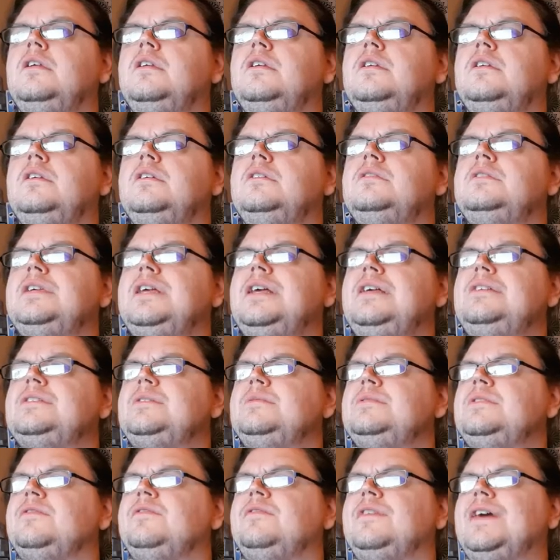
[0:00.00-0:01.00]
Because I can't
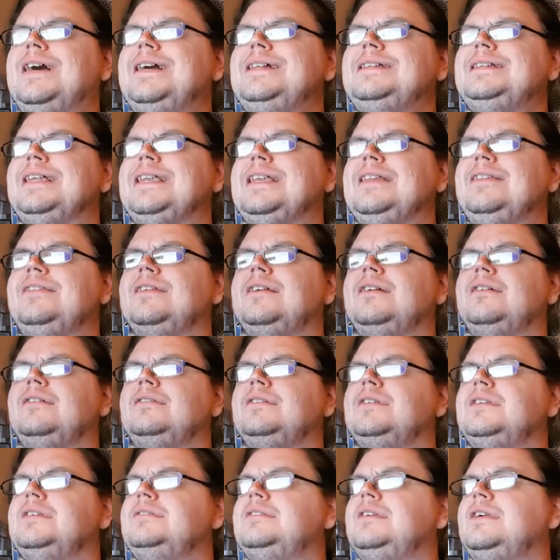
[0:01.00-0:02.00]
seem to find anything
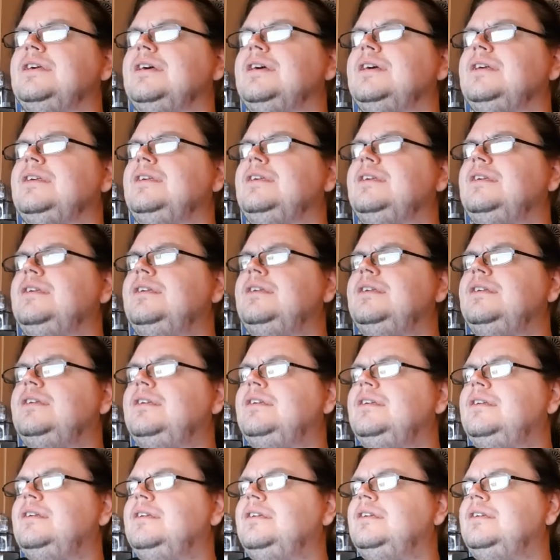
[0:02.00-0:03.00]
on this guy.
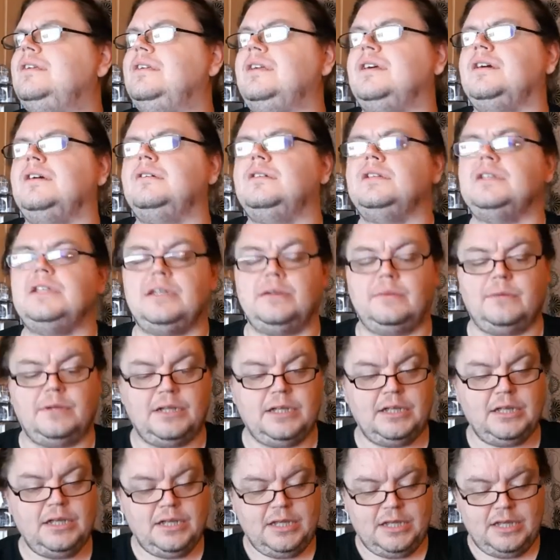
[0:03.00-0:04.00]
Oh, well, anyway,
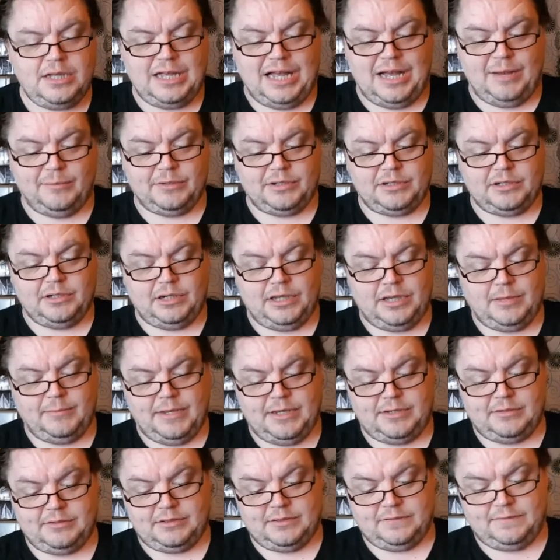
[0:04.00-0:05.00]
I'm going to call it the
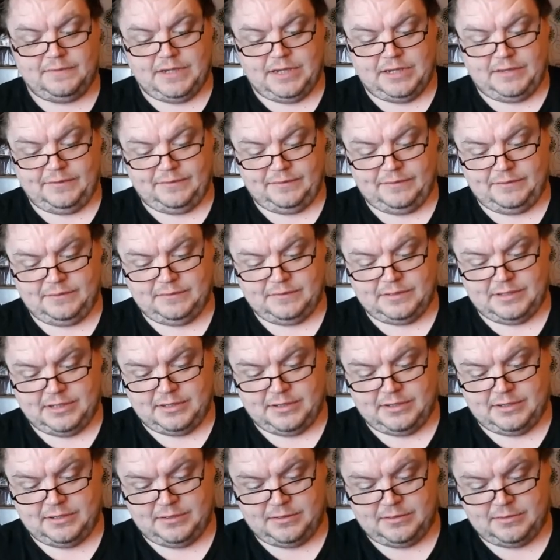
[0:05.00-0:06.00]
Matrix of Death.
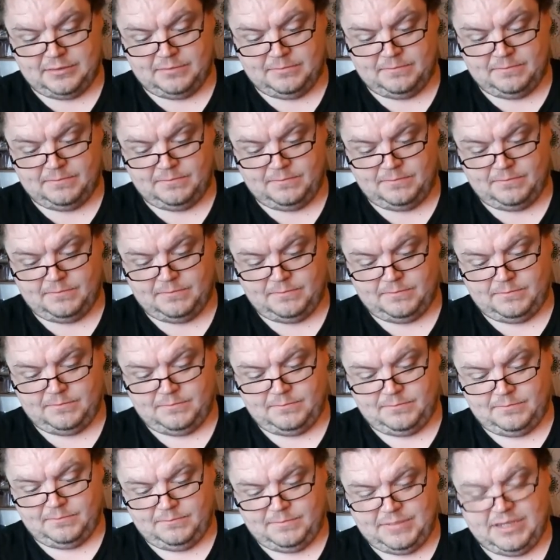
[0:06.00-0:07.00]

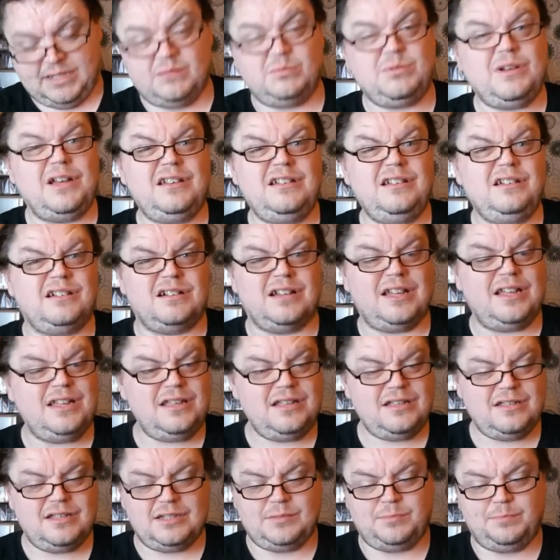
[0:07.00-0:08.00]
Because why not? Eh?
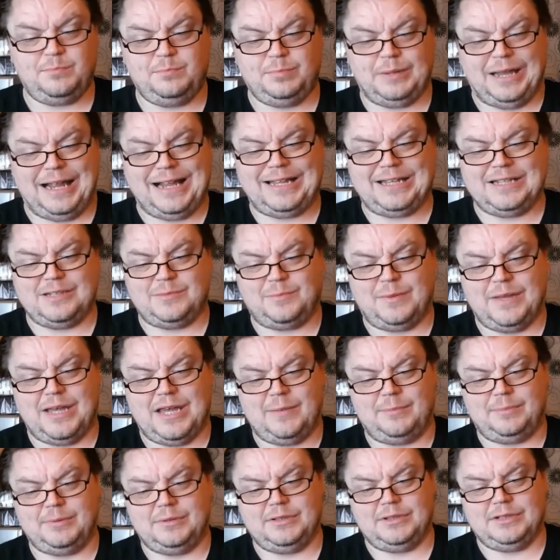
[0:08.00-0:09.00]
It's black, it's
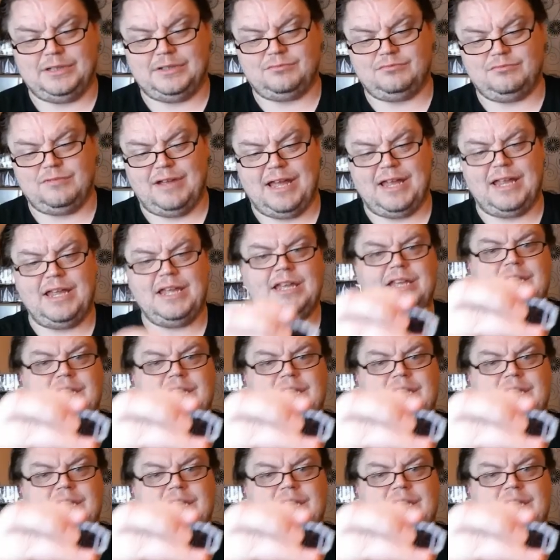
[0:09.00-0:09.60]
purple, it's red.